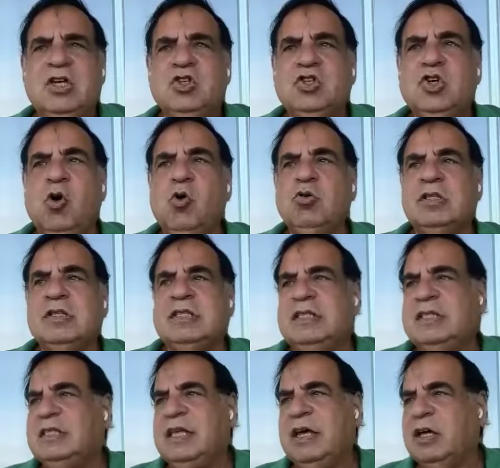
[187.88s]
So
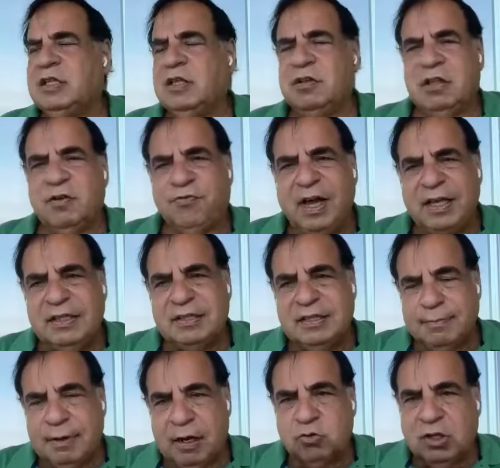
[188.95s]
the, the, the, fight is
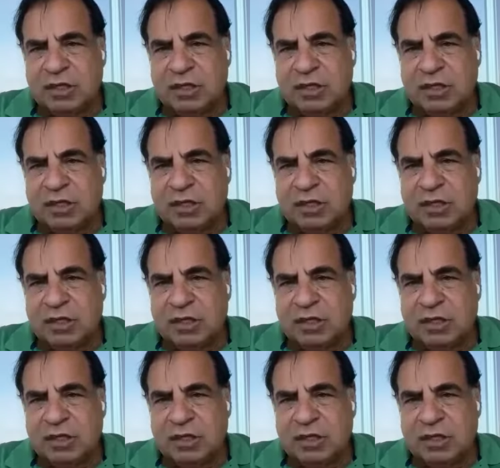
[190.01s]
about